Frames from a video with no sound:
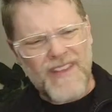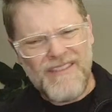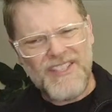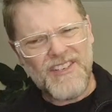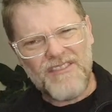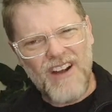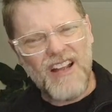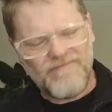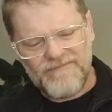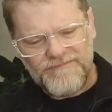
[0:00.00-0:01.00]
It's all
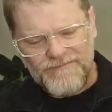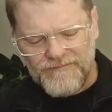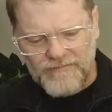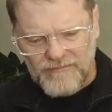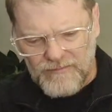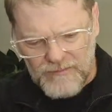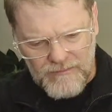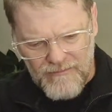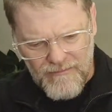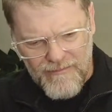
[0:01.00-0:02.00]
right.
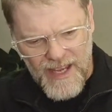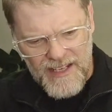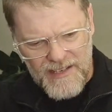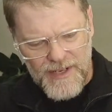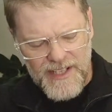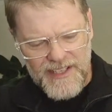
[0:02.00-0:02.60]
Yeah, it's pretty